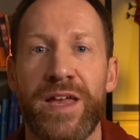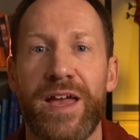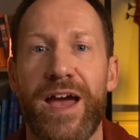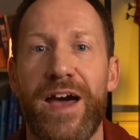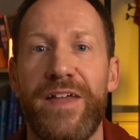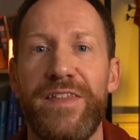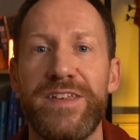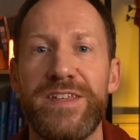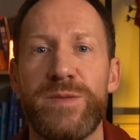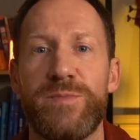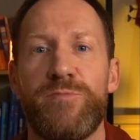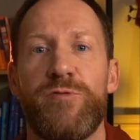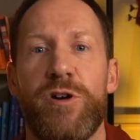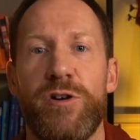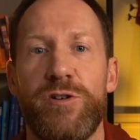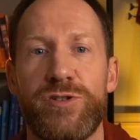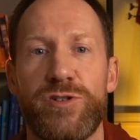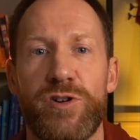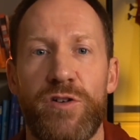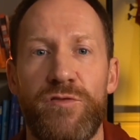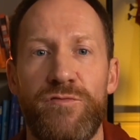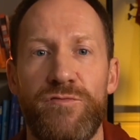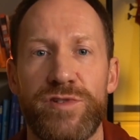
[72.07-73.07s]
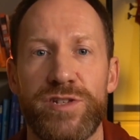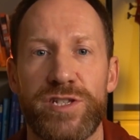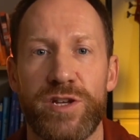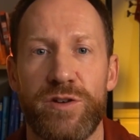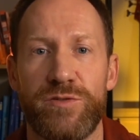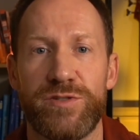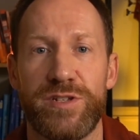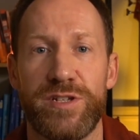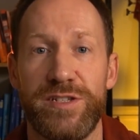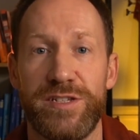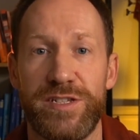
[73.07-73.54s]
And this approach often
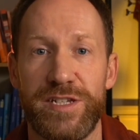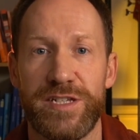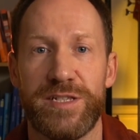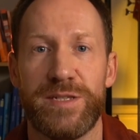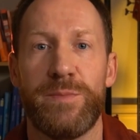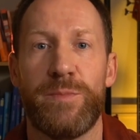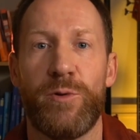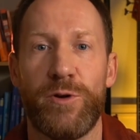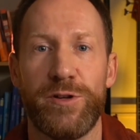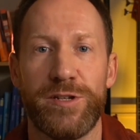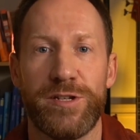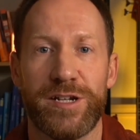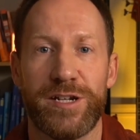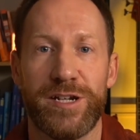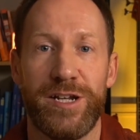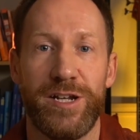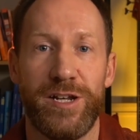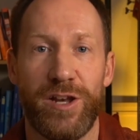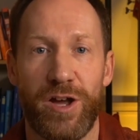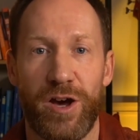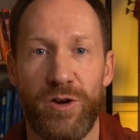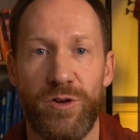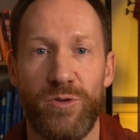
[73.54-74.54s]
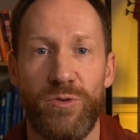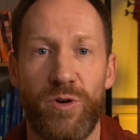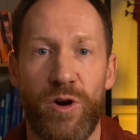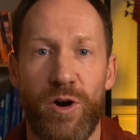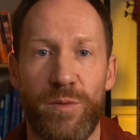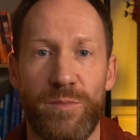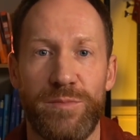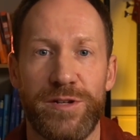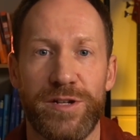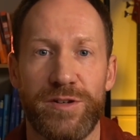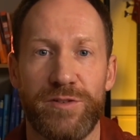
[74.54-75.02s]
results in disappointingly low
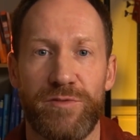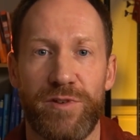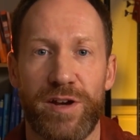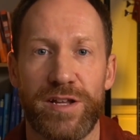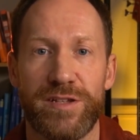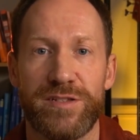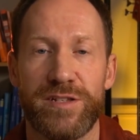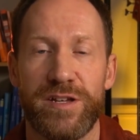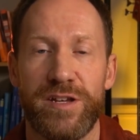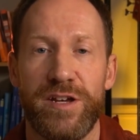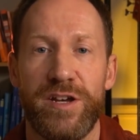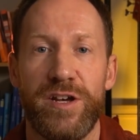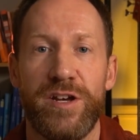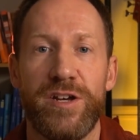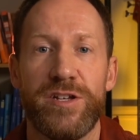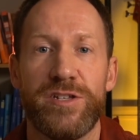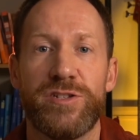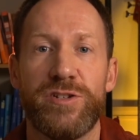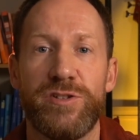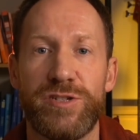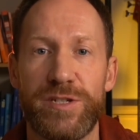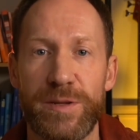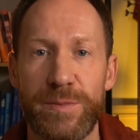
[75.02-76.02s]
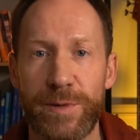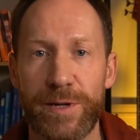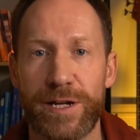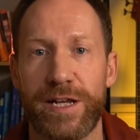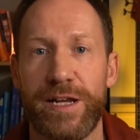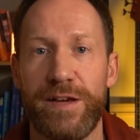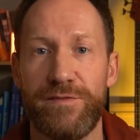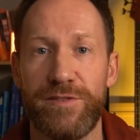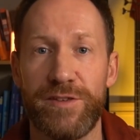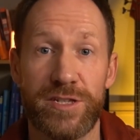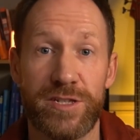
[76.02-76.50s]
opt-in rates. So
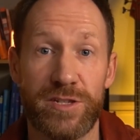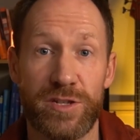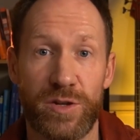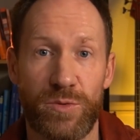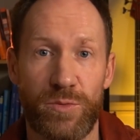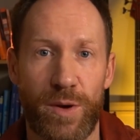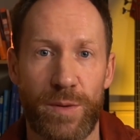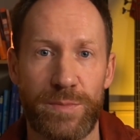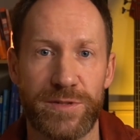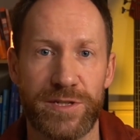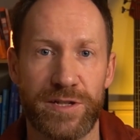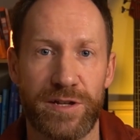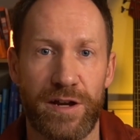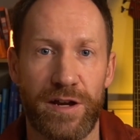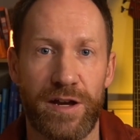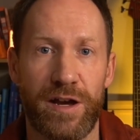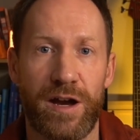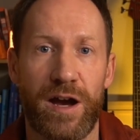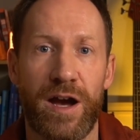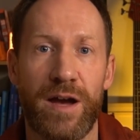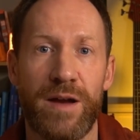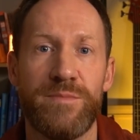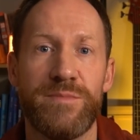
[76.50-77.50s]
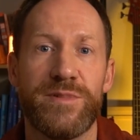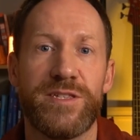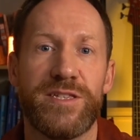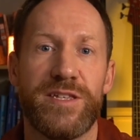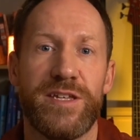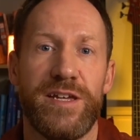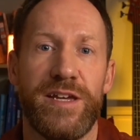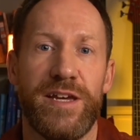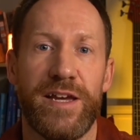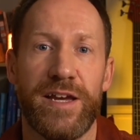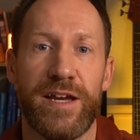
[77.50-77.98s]
typically, if this is on a website, I'm
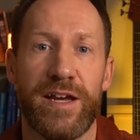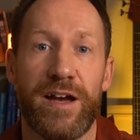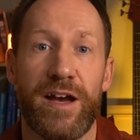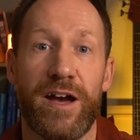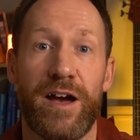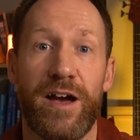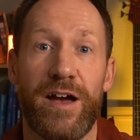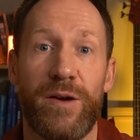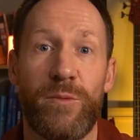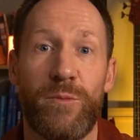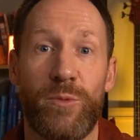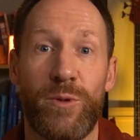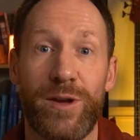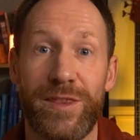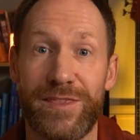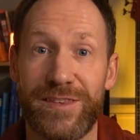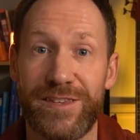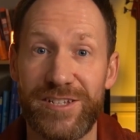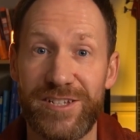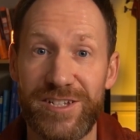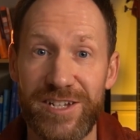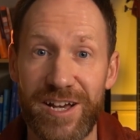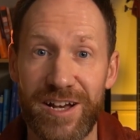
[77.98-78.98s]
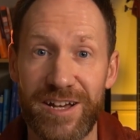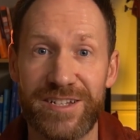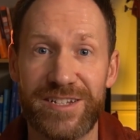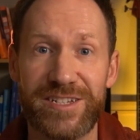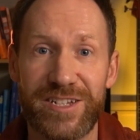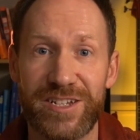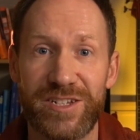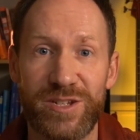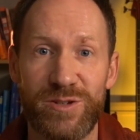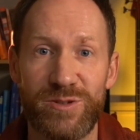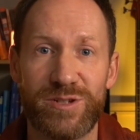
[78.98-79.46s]
seeing, with just
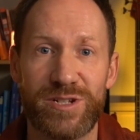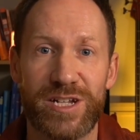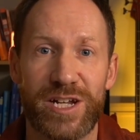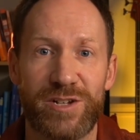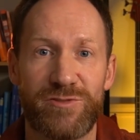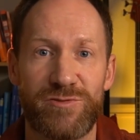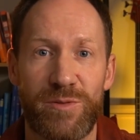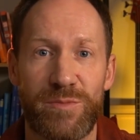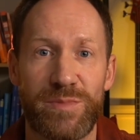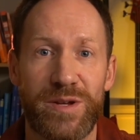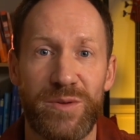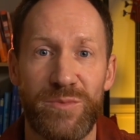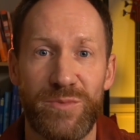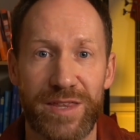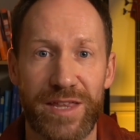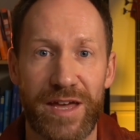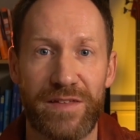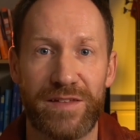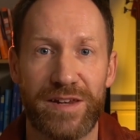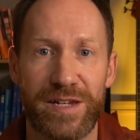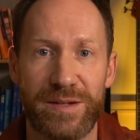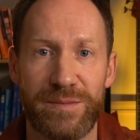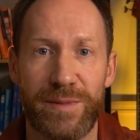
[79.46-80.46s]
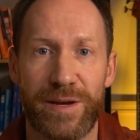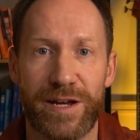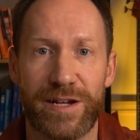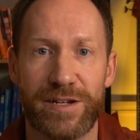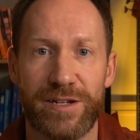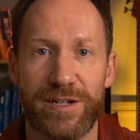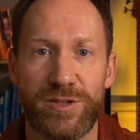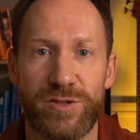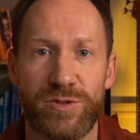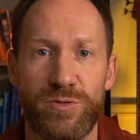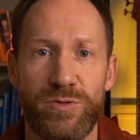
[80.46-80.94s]
a newsletter opt-in without the lead
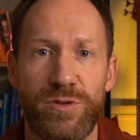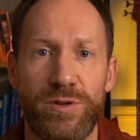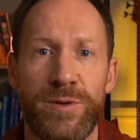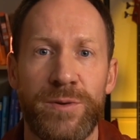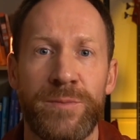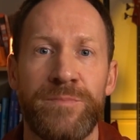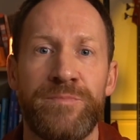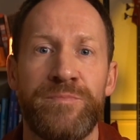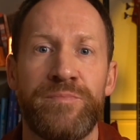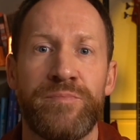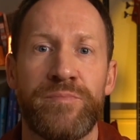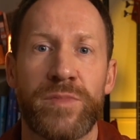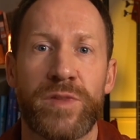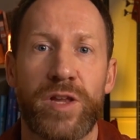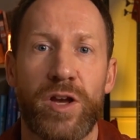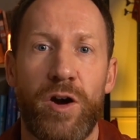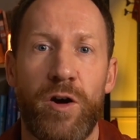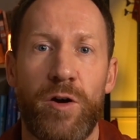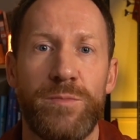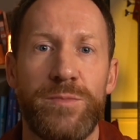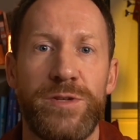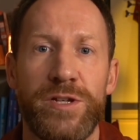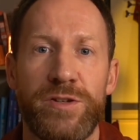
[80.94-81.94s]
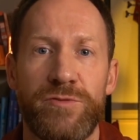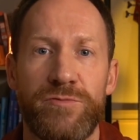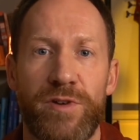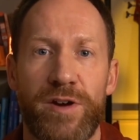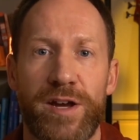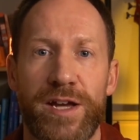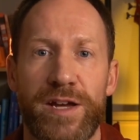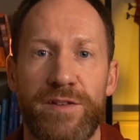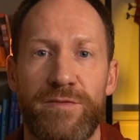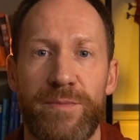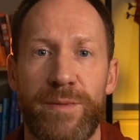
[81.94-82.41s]
magnet at all, opt-in
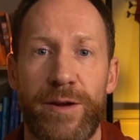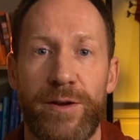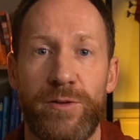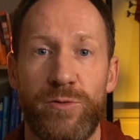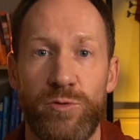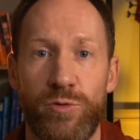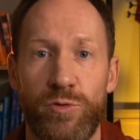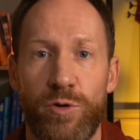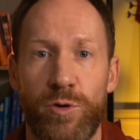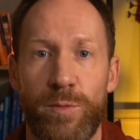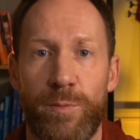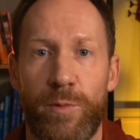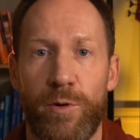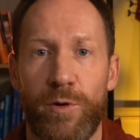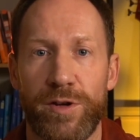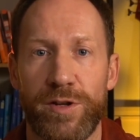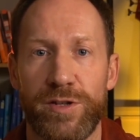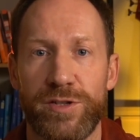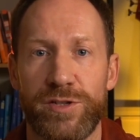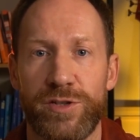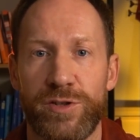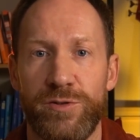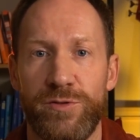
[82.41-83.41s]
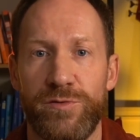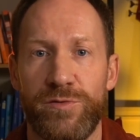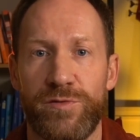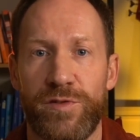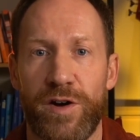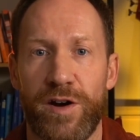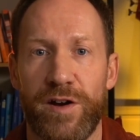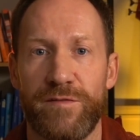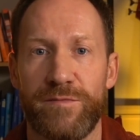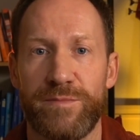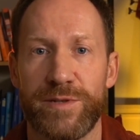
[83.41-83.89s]
rate of about
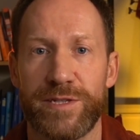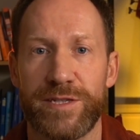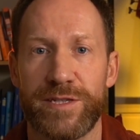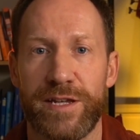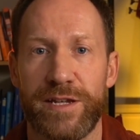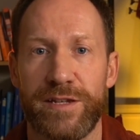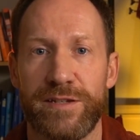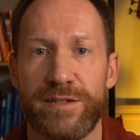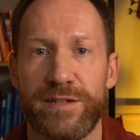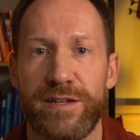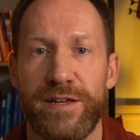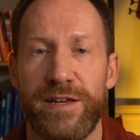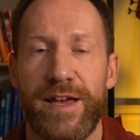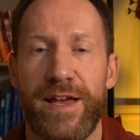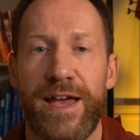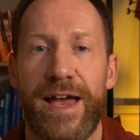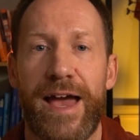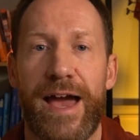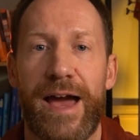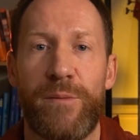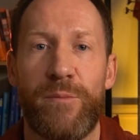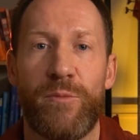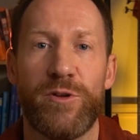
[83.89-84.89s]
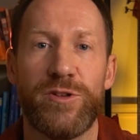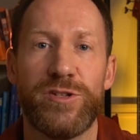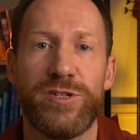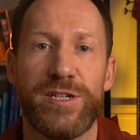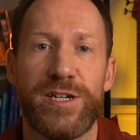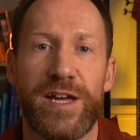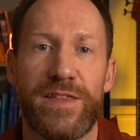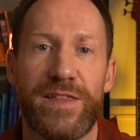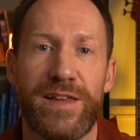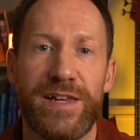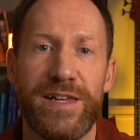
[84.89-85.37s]
0.25%. And once you
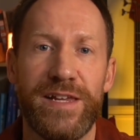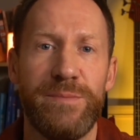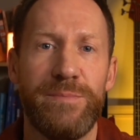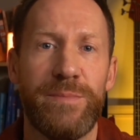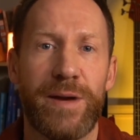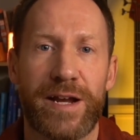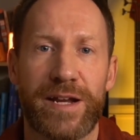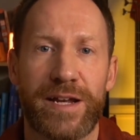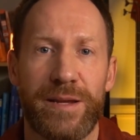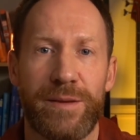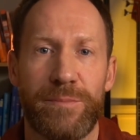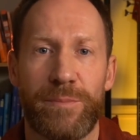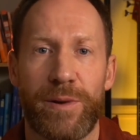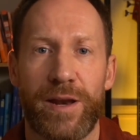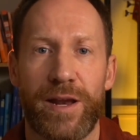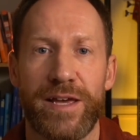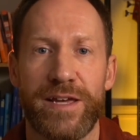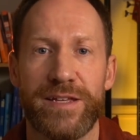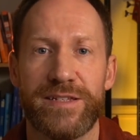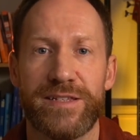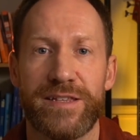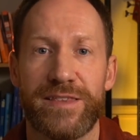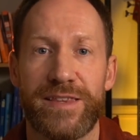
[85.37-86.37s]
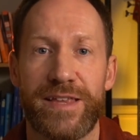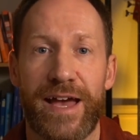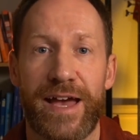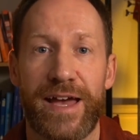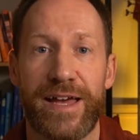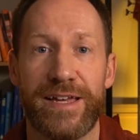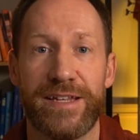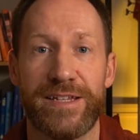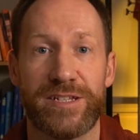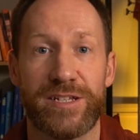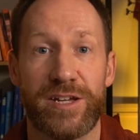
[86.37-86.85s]
get the lead magnet in place,
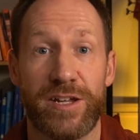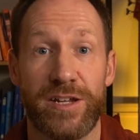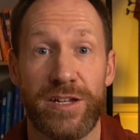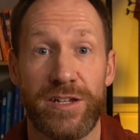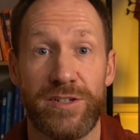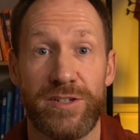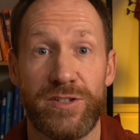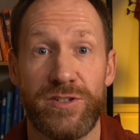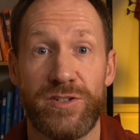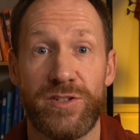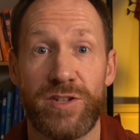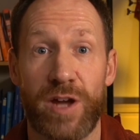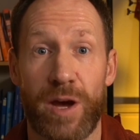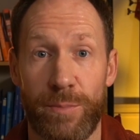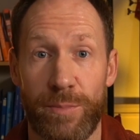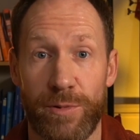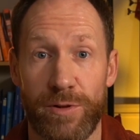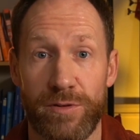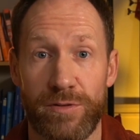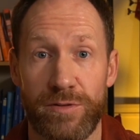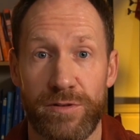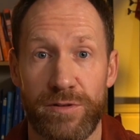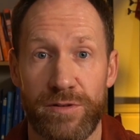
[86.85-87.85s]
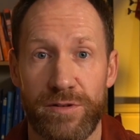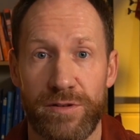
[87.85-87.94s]
that is going to double,